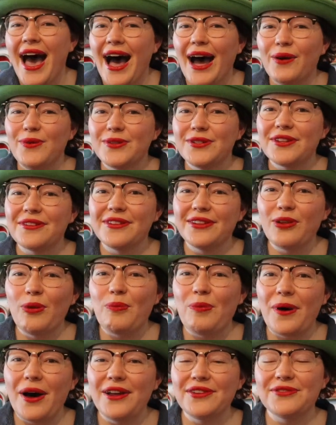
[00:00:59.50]
I was a
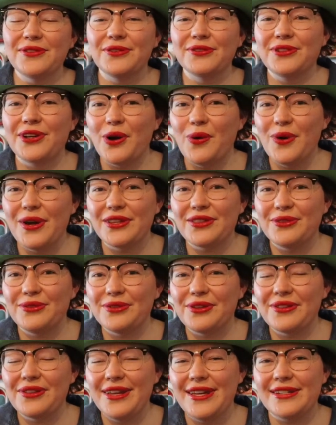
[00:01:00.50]
little puzzled going
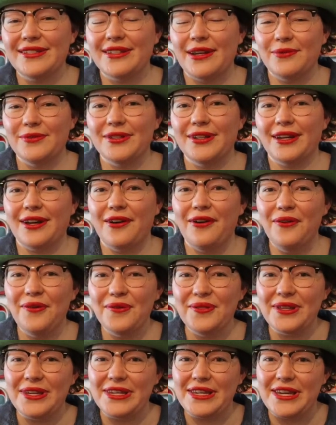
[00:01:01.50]
through the list. I was like,
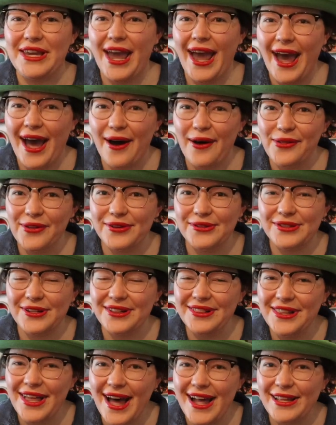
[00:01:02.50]
holy cow, there's a
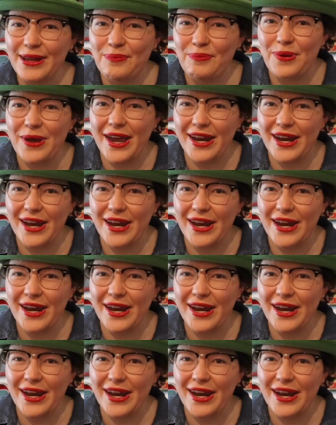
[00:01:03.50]
lot of